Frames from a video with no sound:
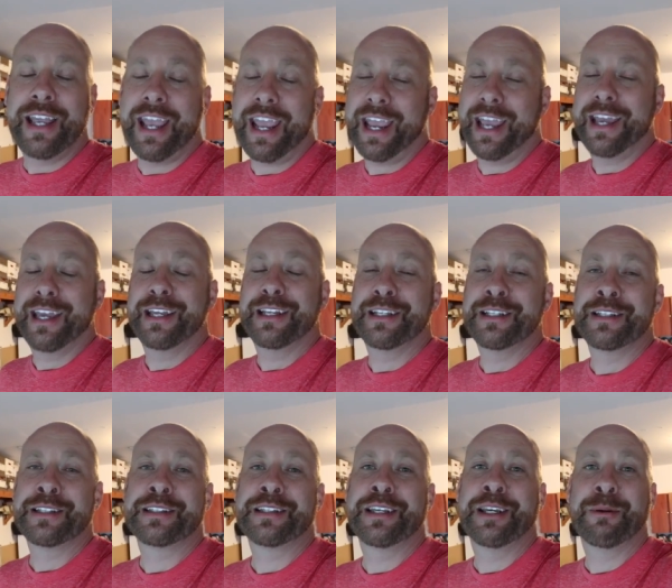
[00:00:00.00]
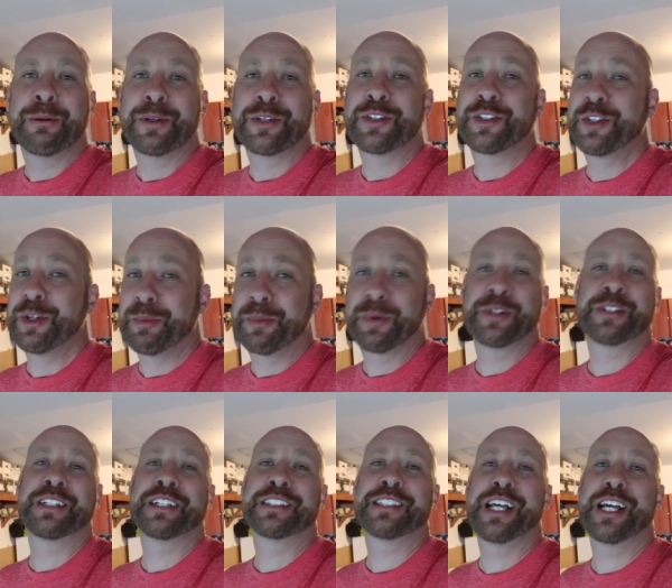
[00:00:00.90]
And it was super
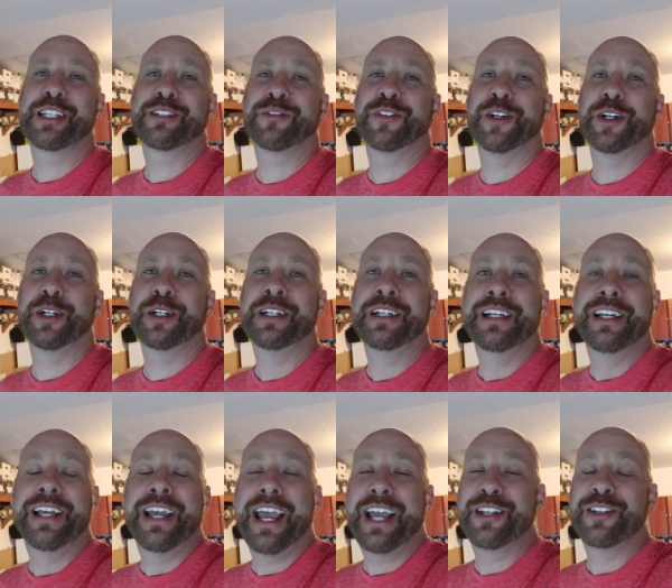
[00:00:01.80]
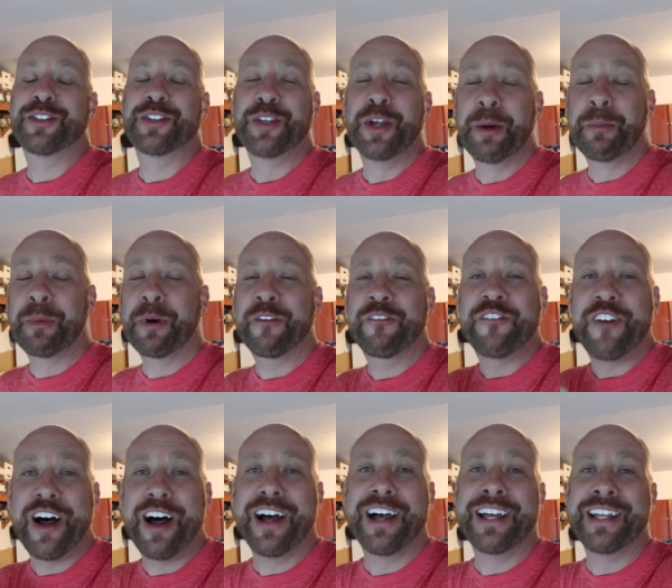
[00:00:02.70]
successful and super
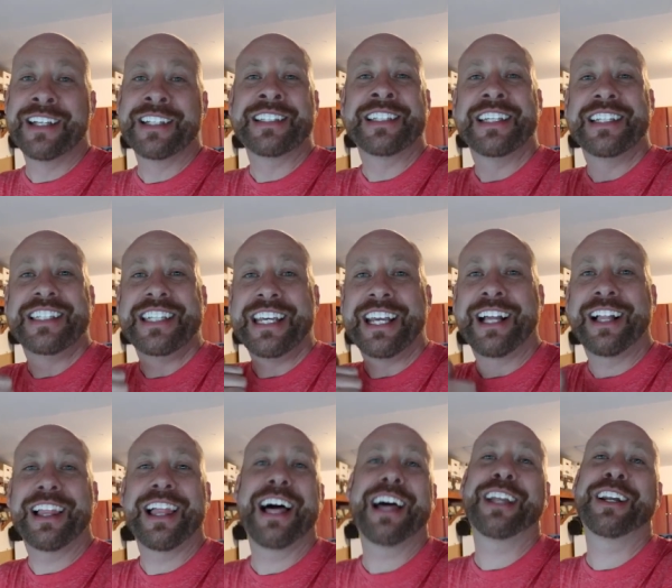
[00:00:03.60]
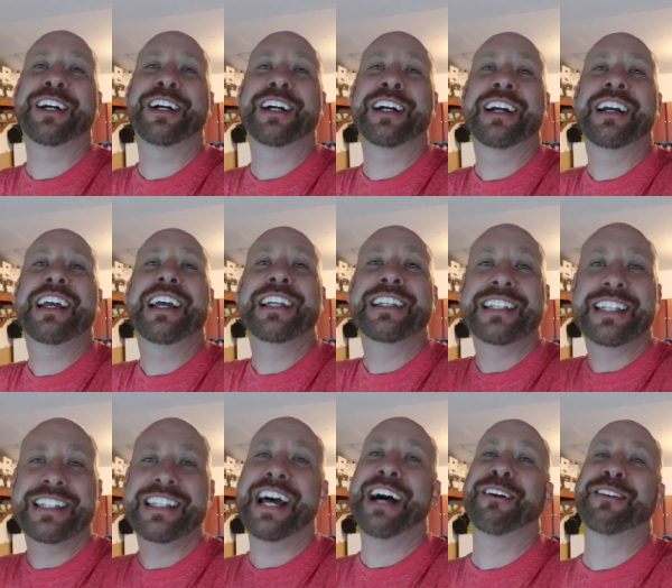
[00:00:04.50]
fun to declutter and
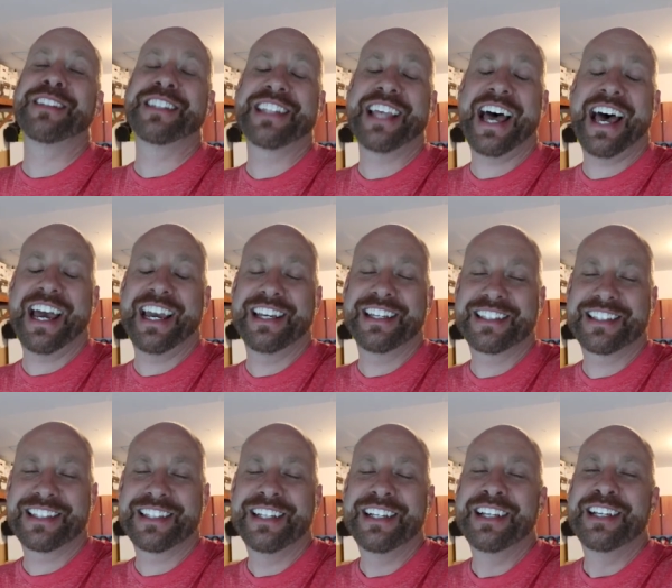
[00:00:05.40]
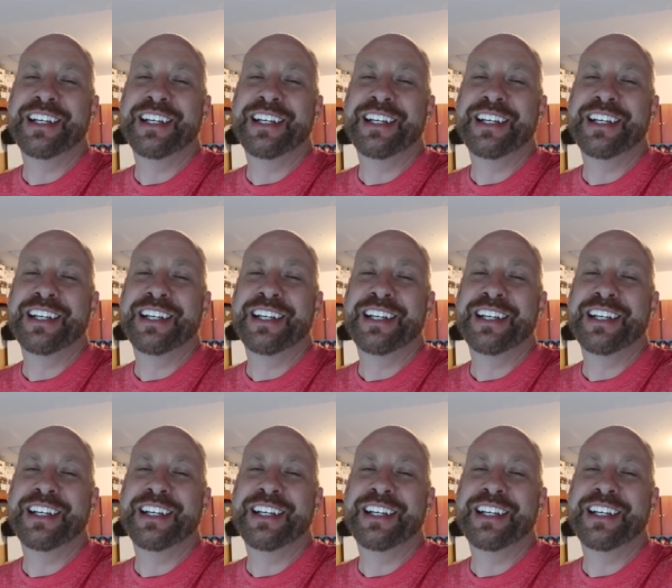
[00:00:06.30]
to downsize.